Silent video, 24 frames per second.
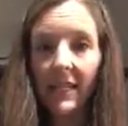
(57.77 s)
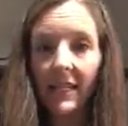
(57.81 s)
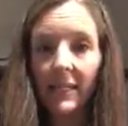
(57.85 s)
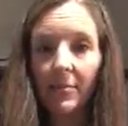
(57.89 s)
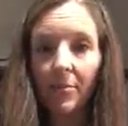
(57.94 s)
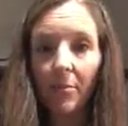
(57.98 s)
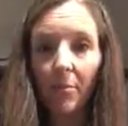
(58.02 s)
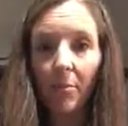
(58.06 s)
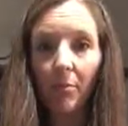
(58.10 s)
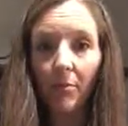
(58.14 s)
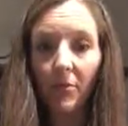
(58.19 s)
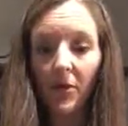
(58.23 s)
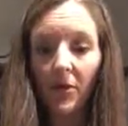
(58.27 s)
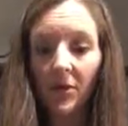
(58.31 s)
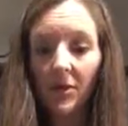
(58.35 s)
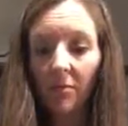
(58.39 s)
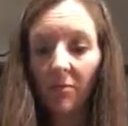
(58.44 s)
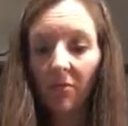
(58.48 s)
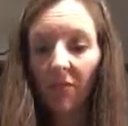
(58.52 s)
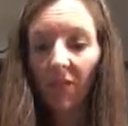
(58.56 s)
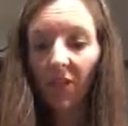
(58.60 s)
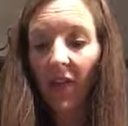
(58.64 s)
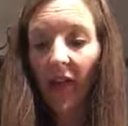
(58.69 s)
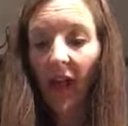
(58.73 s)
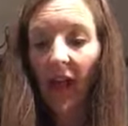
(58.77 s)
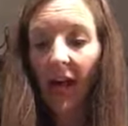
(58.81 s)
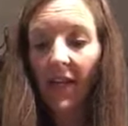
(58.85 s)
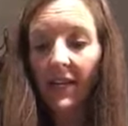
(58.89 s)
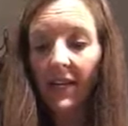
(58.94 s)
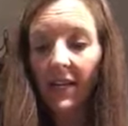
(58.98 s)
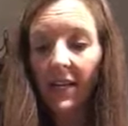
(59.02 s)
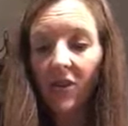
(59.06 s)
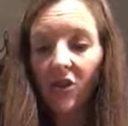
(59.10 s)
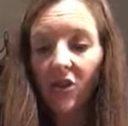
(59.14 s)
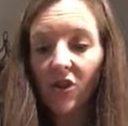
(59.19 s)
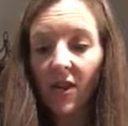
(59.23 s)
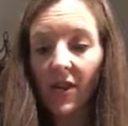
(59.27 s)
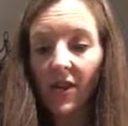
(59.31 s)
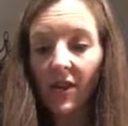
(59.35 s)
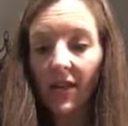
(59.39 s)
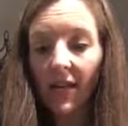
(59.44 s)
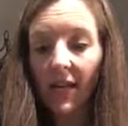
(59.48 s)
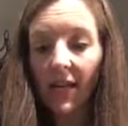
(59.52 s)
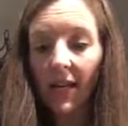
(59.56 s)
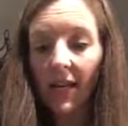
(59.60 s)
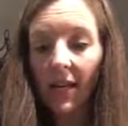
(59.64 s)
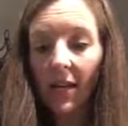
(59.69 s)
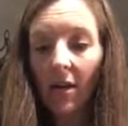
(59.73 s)
is just flat and
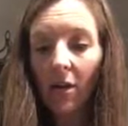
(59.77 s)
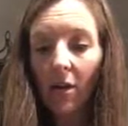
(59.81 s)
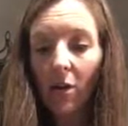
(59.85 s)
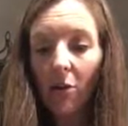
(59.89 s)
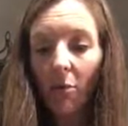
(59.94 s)
gently